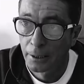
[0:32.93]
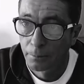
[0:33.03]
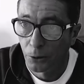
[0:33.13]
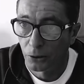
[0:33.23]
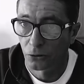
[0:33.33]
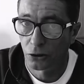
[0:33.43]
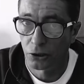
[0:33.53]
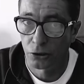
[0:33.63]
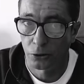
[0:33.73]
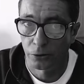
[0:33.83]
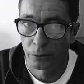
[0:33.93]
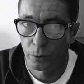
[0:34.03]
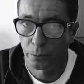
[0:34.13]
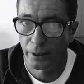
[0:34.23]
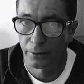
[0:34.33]
But just to show you,
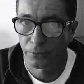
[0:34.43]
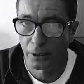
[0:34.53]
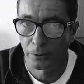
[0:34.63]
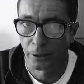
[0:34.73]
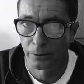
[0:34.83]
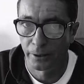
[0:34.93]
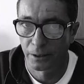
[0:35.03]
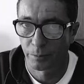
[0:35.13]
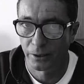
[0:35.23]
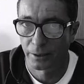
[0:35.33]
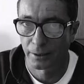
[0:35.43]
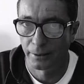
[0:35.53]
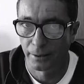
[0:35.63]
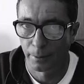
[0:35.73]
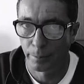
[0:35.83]
what we have now here is
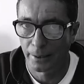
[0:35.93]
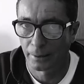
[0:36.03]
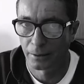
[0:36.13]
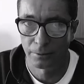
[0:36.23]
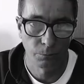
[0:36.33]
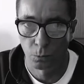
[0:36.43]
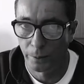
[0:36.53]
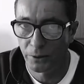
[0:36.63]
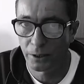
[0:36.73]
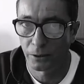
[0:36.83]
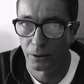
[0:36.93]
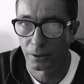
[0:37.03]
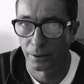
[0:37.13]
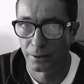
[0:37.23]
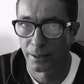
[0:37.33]
basically a blank
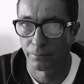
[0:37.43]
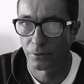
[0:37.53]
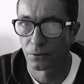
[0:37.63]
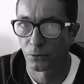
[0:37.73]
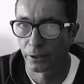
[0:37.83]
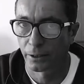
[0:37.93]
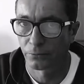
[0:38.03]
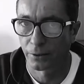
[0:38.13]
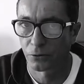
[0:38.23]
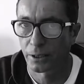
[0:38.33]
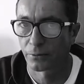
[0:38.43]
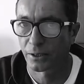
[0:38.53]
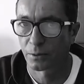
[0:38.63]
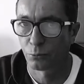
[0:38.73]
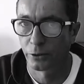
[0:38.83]
website. It's Kevin's free gift. I've just have it
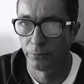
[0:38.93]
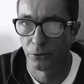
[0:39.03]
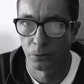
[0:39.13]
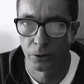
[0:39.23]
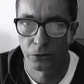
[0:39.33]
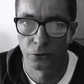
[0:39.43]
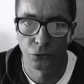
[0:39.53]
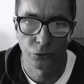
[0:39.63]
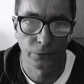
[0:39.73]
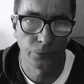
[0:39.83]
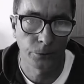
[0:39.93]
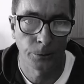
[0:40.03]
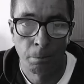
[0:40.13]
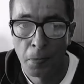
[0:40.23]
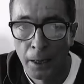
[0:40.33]
as preview 1, 2, 3,
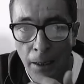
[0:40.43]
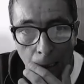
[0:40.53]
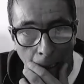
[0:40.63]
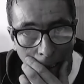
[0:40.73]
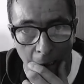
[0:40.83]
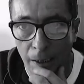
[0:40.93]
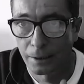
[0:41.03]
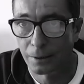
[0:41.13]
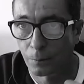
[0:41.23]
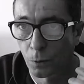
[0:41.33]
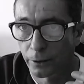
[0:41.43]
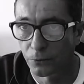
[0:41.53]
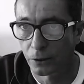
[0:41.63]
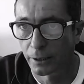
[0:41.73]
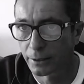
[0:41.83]
4. And what I've
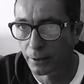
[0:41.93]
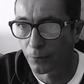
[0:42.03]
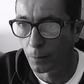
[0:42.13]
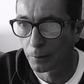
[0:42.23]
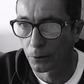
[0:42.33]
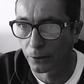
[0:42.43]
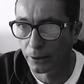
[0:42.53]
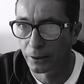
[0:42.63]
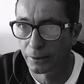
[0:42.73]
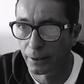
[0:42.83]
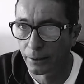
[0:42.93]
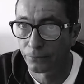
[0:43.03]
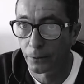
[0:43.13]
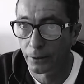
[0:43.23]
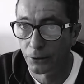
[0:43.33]
done is I've uploaded the
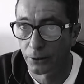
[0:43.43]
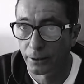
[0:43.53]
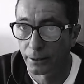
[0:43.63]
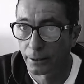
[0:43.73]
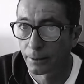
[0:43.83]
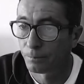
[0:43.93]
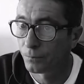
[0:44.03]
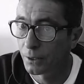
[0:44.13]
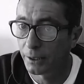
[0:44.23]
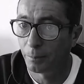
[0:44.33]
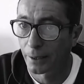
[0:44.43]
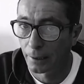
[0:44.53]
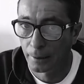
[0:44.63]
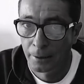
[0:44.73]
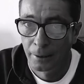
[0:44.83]
file to the
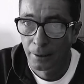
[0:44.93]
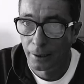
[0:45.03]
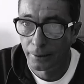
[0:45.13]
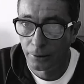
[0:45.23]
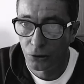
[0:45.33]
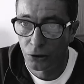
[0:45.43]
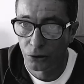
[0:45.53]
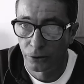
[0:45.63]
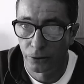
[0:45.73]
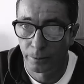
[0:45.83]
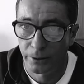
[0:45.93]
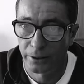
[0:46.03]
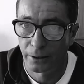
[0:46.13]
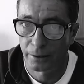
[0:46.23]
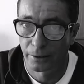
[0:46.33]
cPanel, and I'll just show you
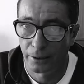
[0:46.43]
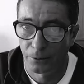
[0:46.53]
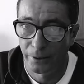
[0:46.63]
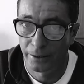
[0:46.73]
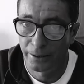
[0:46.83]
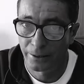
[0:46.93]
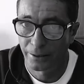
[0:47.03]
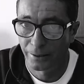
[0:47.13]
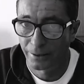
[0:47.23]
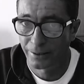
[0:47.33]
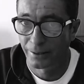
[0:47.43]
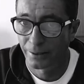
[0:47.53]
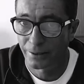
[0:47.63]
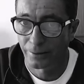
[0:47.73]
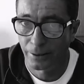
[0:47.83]
basically how easy this
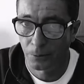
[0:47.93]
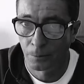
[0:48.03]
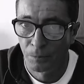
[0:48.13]
is now.